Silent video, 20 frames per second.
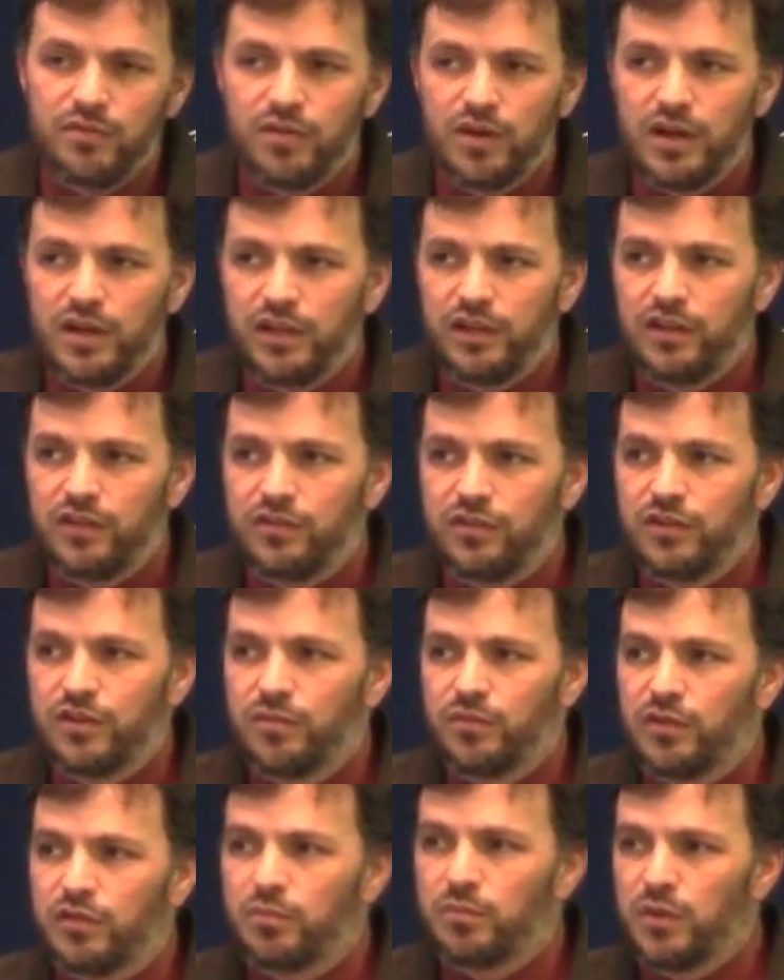violation
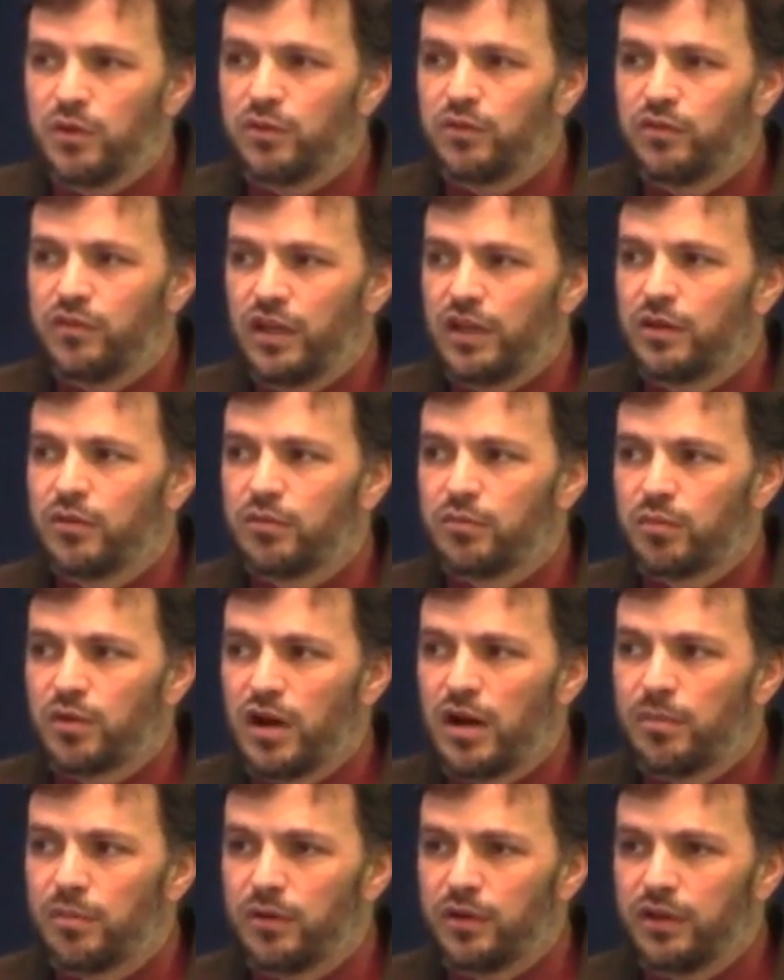of this most sacred
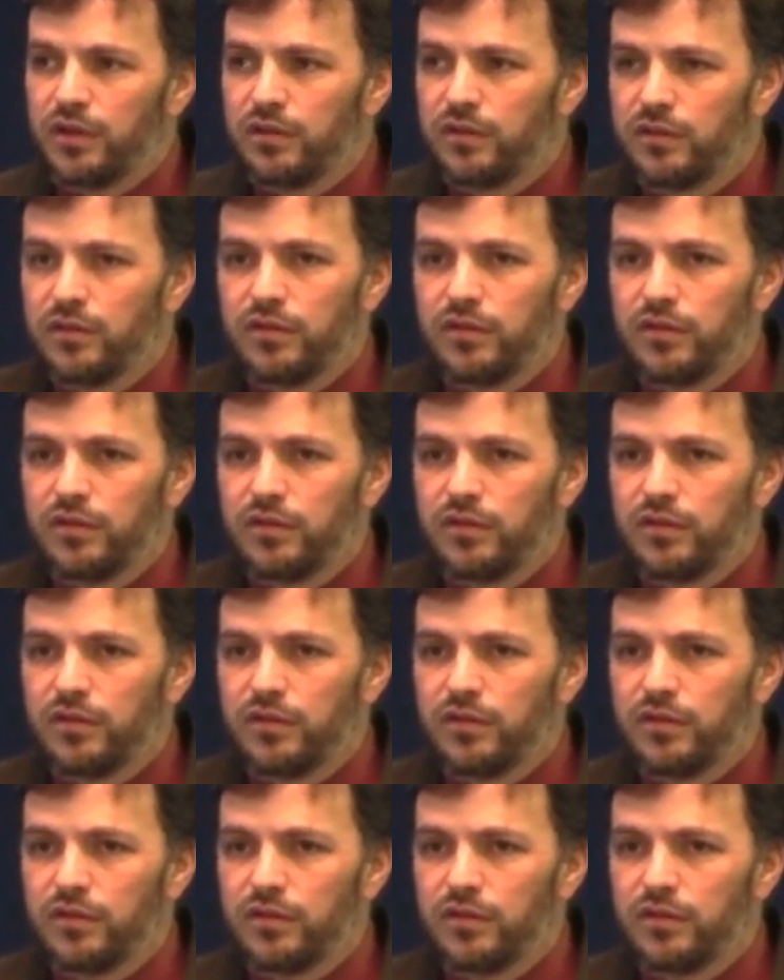property.